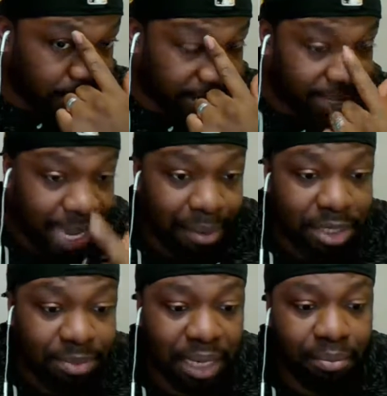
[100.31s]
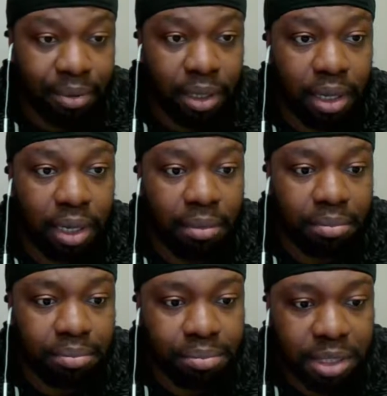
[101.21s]
and the game is being
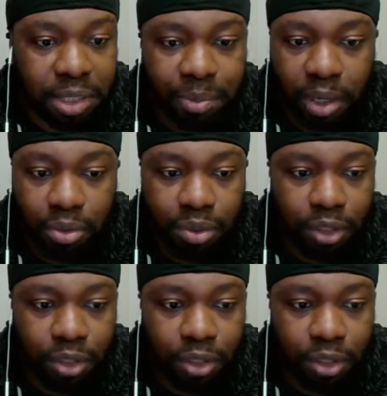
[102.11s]
postponed.